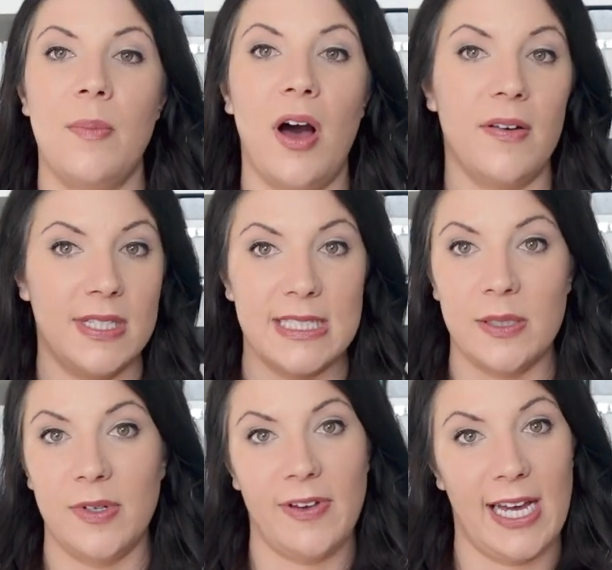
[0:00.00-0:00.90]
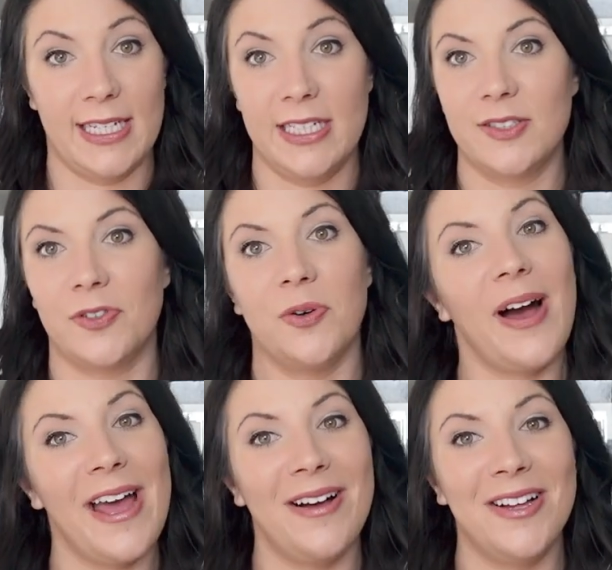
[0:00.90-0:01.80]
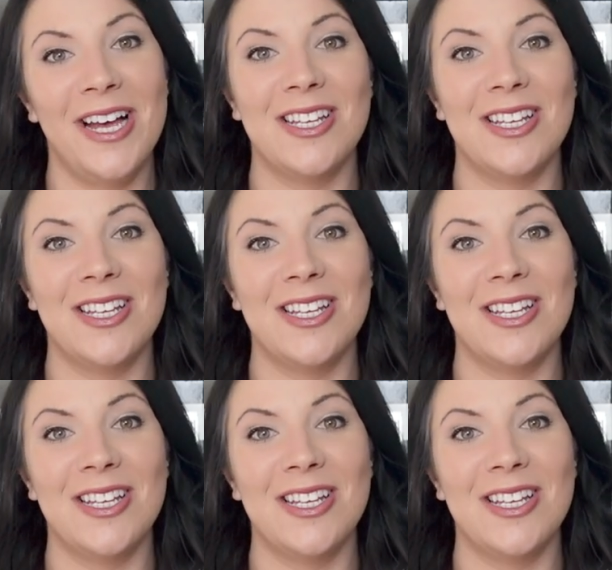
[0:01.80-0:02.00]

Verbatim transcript: Obviously we've had kids for a while,